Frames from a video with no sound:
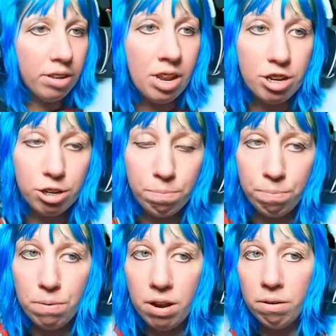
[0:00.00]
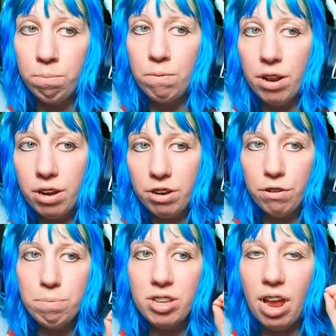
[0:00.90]
it's
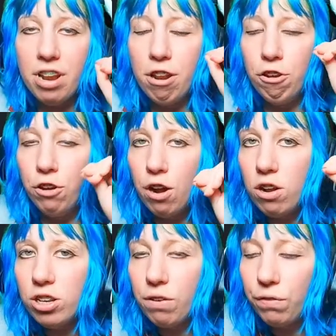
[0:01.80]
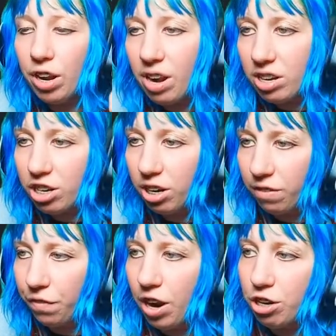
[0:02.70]
100% not financial
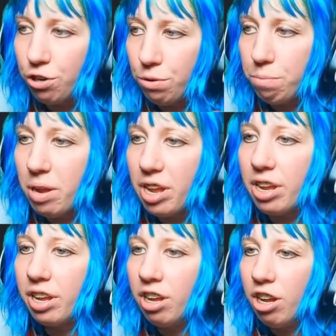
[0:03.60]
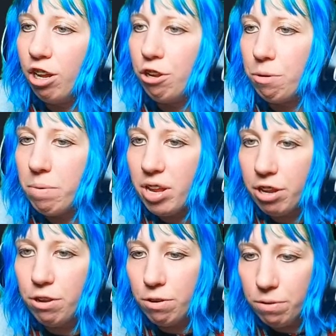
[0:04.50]
advice. You make
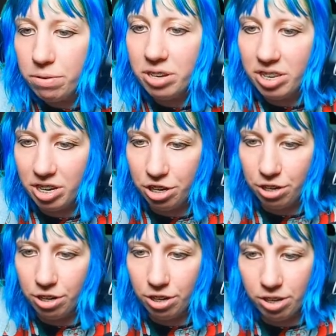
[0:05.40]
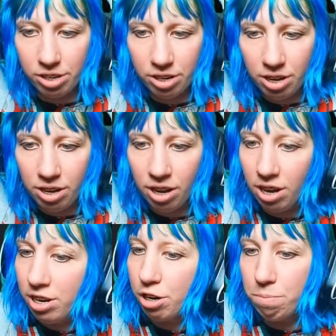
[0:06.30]
you decisions.
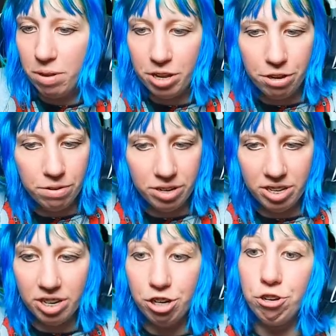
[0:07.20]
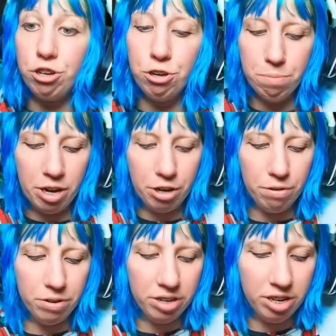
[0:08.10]
I don't make you decisions. You make
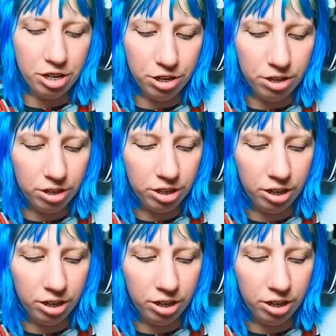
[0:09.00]
you decisions.